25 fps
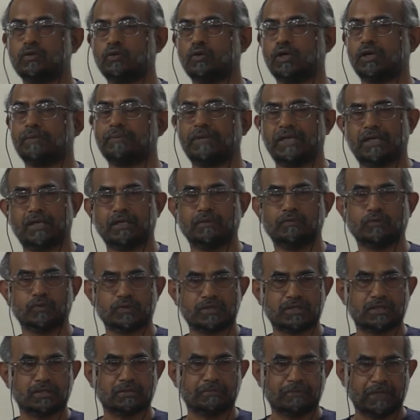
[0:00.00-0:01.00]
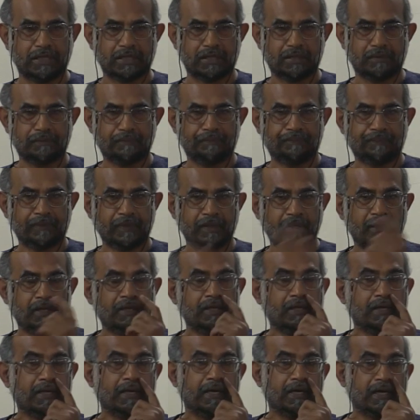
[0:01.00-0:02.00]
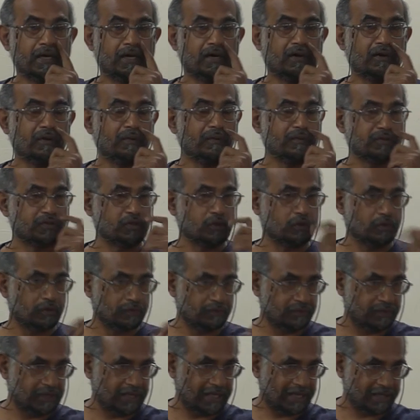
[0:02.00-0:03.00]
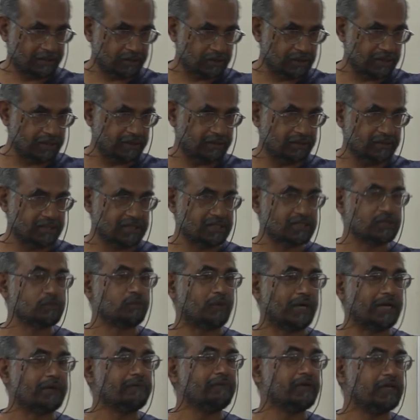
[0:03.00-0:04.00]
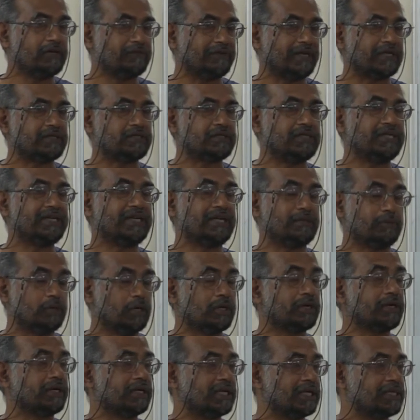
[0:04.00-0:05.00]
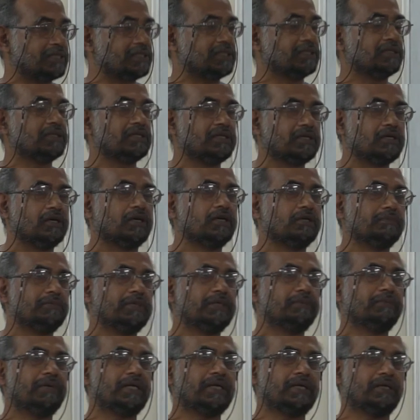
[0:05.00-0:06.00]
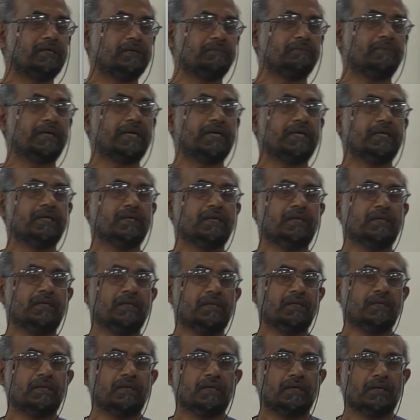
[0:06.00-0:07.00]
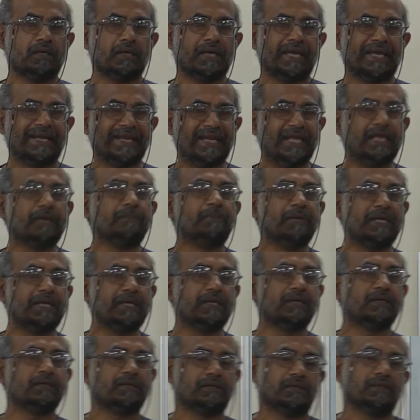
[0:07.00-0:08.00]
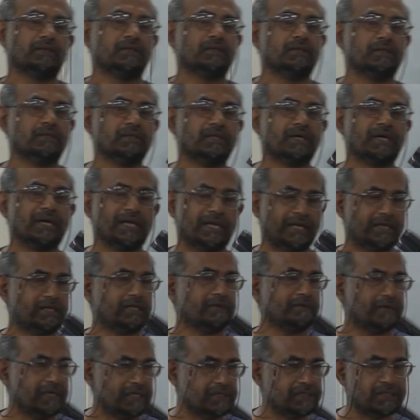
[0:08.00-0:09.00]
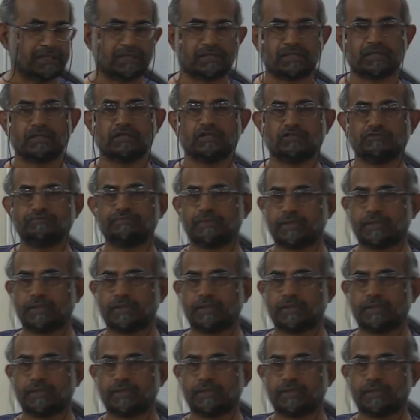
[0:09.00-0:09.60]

who are making most of the money. So they actually, this is one way of actually democratizing the economy by enabling the collectivization of